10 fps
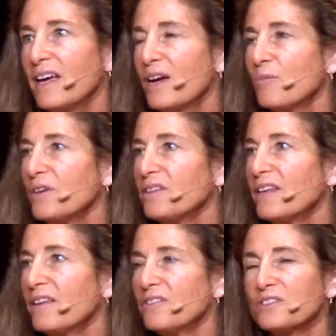And with
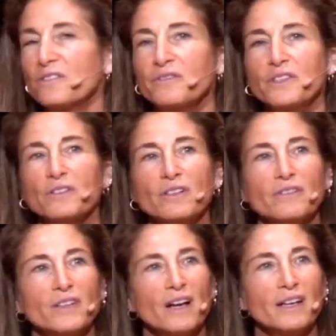that, there's a fear
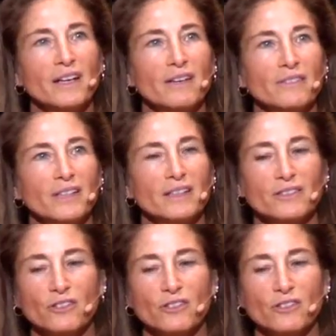of not having it.